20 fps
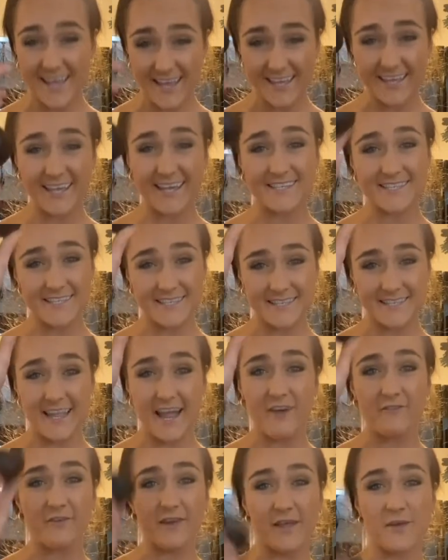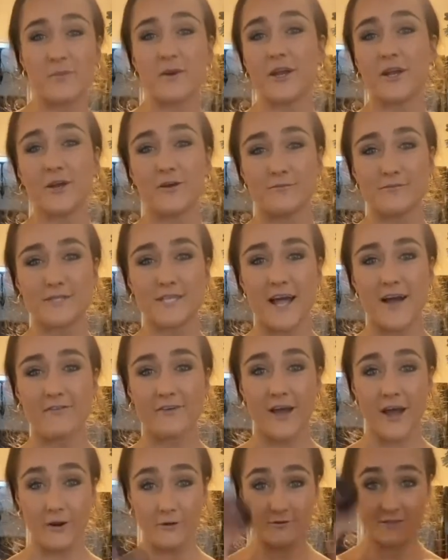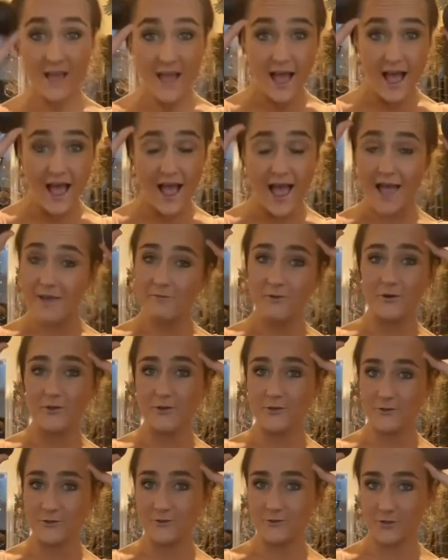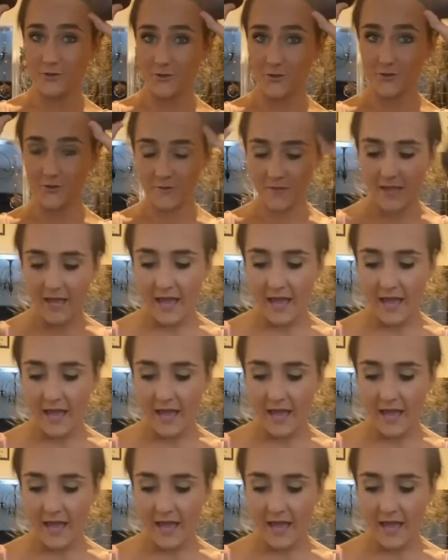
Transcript: Yes, definitely when it comes to avocados. I'm going to use 2.